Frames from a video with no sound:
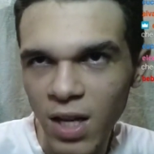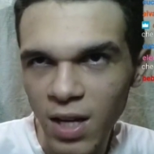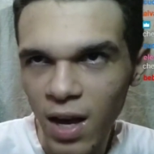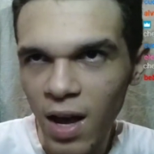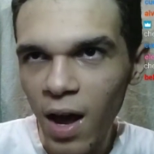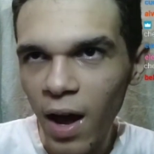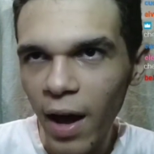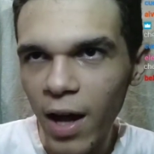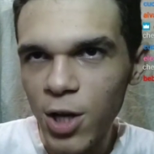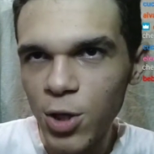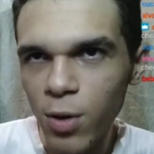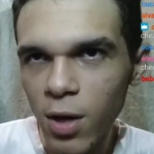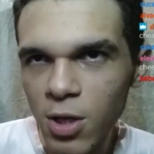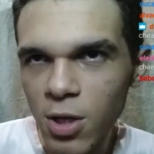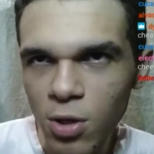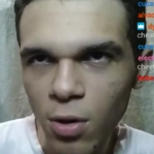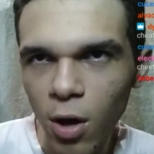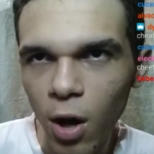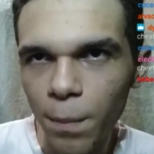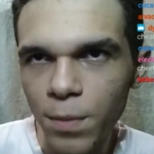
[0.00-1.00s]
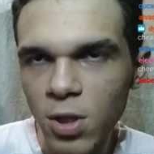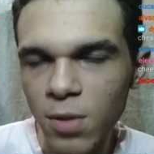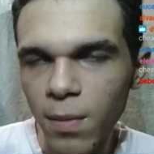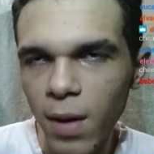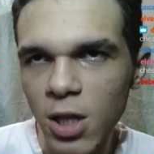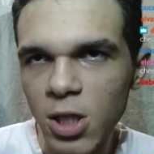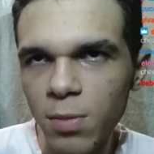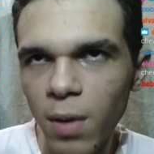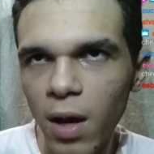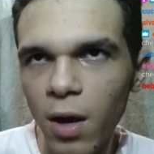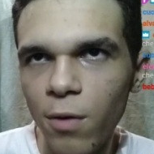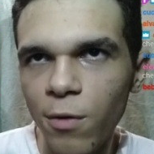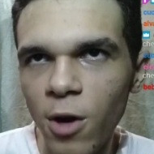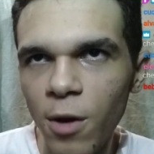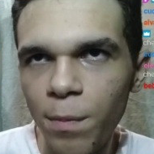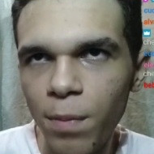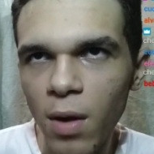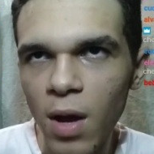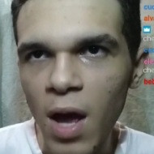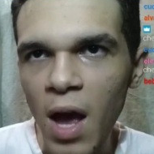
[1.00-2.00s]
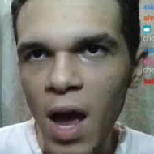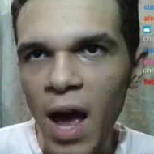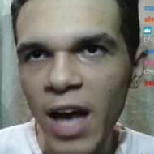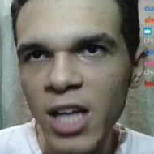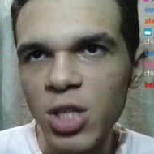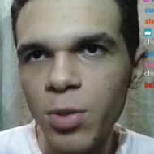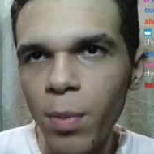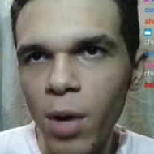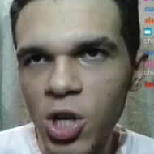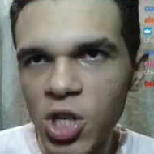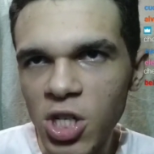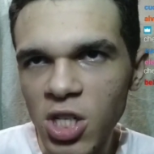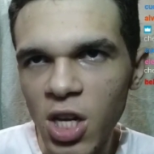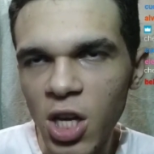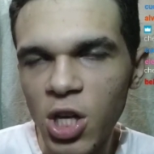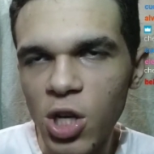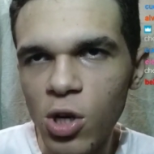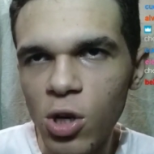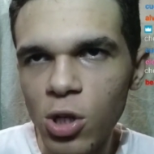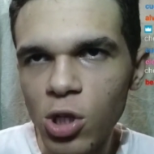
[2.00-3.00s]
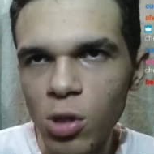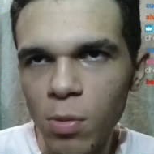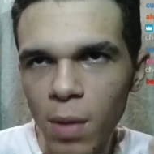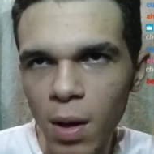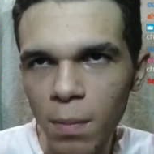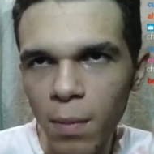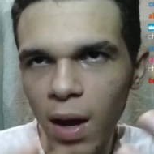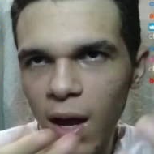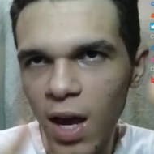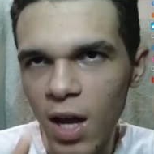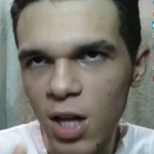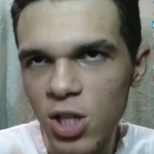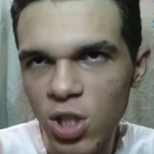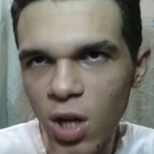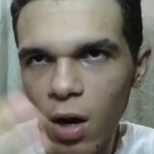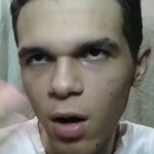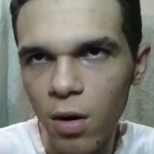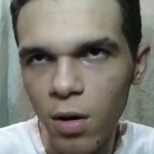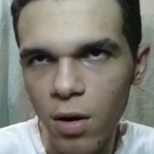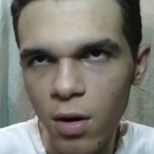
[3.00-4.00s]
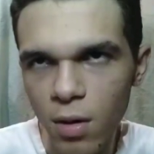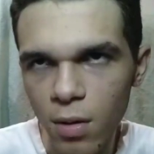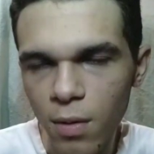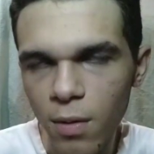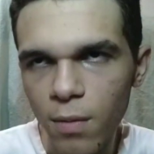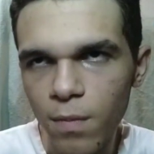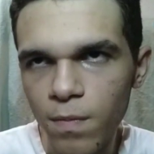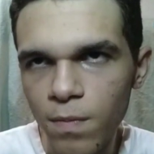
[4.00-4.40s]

Like I try to optimize my grip as much as I could to make my hands not hurt.